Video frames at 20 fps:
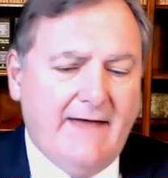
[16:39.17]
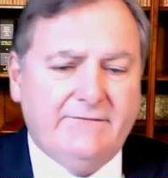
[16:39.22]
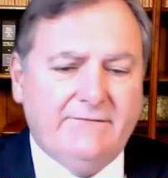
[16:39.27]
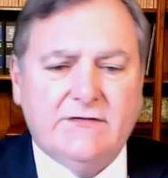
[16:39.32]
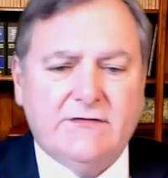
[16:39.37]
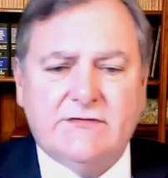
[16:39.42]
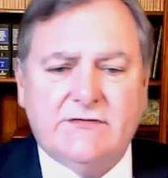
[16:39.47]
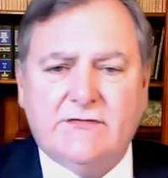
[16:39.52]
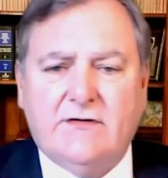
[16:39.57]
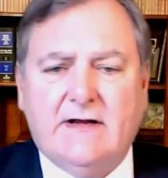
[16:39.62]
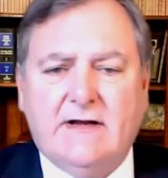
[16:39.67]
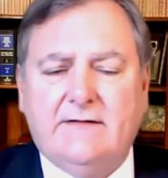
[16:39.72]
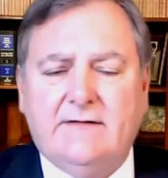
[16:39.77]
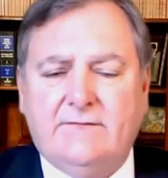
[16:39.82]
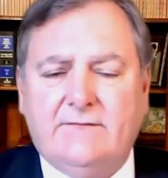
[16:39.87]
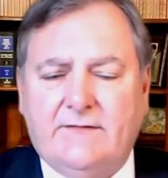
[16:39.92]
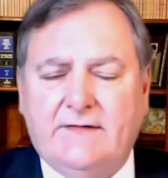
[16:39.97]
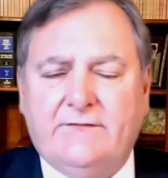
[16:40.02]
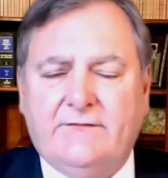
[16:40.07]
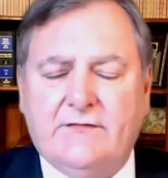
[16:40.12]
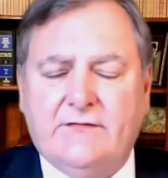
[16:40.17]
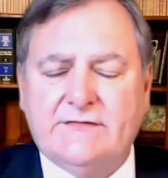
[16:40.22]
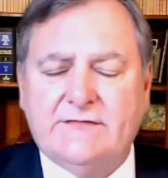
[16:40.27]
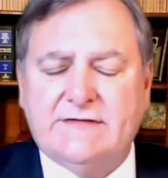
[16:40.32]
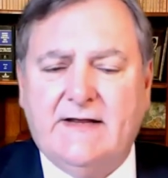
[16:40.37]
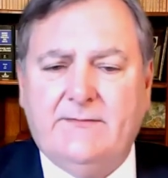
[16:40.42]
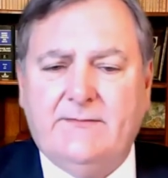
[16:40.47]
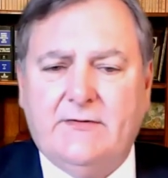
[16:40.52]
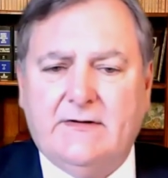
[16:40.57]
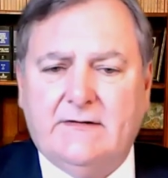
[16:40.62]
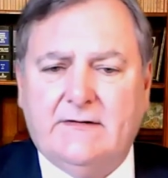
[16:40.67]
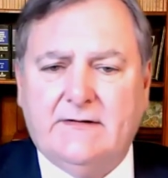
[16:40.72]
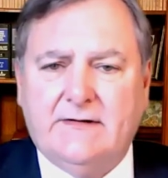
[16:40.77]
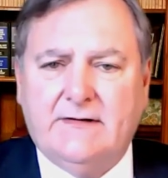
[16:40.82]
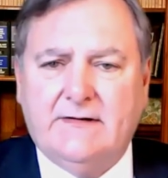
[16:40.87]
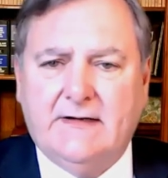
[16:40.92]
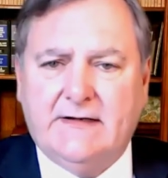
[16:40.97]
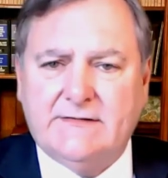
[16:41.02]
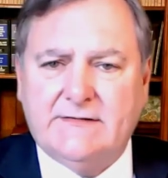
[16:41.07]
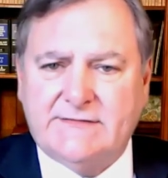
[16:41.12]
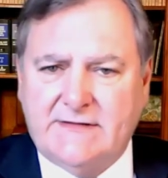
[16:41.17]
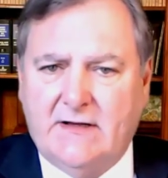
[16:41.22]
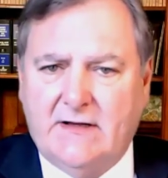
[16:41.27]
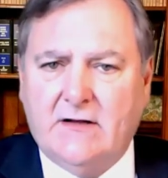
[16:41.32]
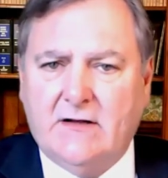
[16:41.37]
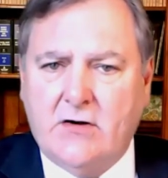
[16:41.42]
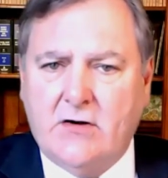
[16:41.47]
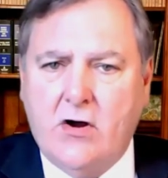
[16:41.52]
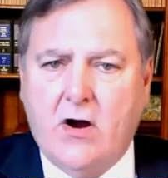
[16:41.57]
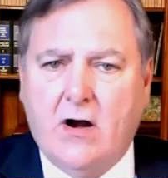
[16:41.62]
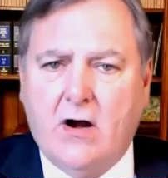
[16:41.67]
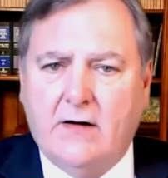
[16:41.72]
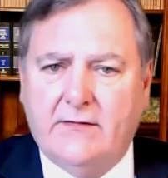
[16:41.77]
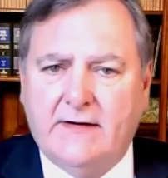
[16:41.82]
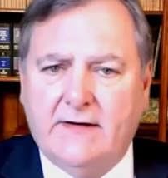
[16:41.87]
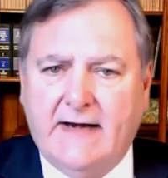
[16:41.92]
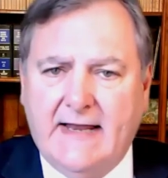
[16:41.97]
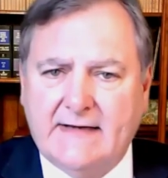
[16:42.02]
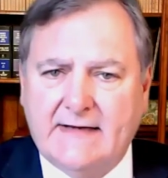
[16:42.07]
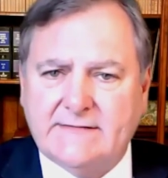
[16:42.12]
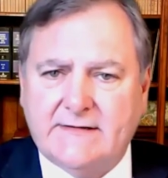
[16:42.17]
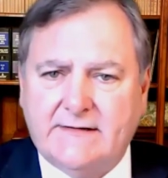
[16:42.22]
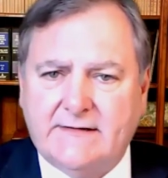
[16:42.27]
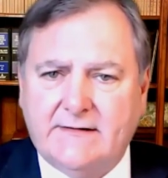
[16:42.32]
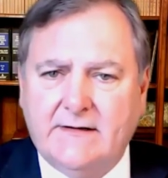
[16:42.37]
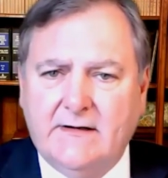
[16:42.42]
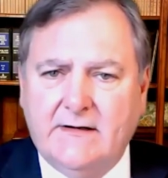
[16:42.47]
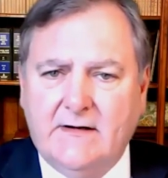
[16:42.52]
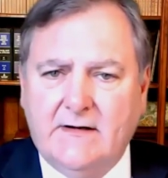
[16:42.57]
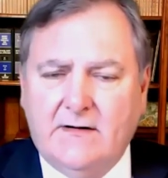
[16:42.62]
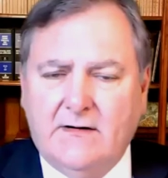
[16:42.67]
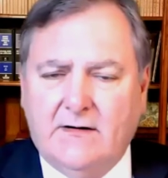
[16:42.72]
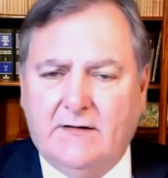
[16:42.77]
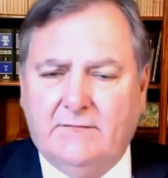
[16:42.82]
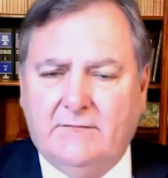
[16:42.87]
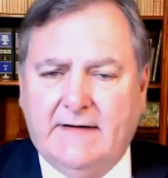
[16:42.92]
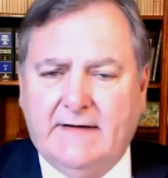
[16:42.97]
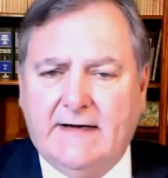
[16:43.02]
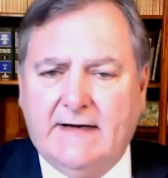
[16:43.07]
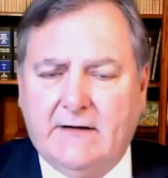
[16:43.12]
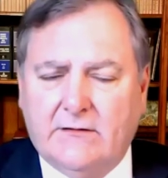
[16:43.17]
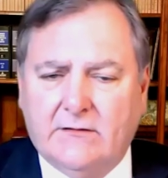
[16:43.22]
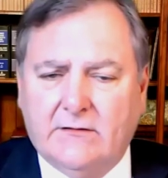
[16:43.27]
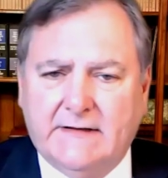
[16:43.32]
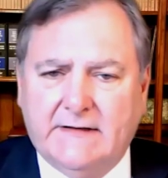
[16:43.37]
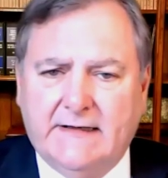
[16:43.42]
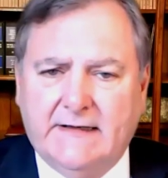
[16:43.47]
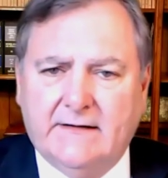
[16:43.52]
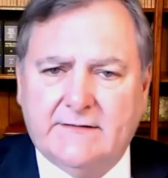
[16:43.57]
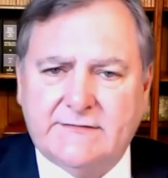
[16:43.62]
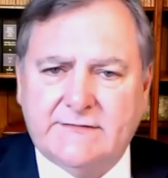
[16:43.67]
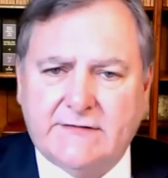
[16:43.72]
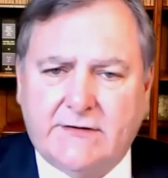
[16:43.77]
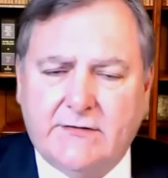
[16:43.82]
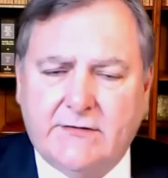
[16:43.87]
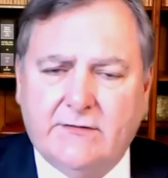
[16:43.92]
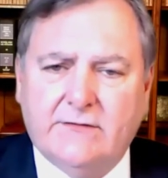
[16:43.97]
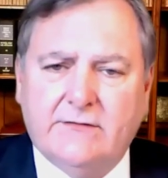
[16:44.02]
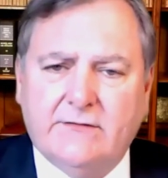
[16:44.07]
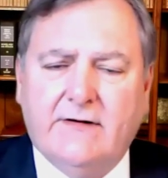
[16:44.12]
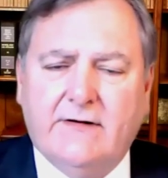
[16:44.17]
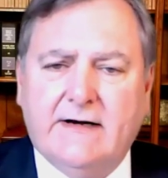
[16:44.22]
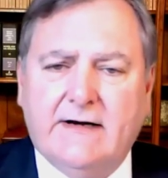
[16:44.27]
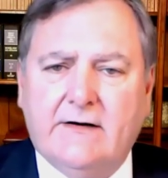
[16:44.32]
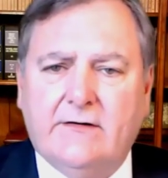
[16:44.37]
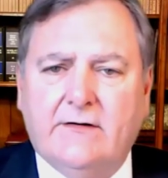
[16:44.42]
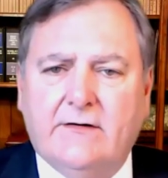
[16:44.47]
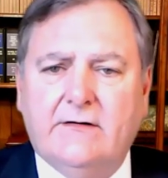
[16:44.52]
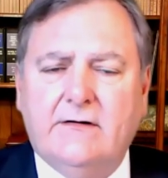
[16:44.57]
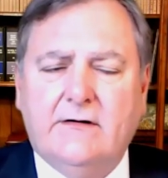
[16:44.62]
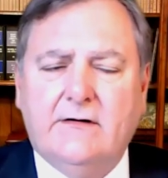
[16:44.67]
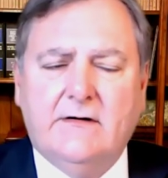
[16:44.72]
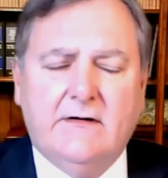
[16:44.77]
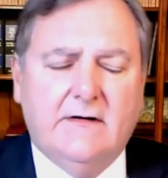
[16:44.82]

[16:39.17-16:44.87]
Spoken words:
try, for example, they could sell a car that has a regular lien, a secured creditor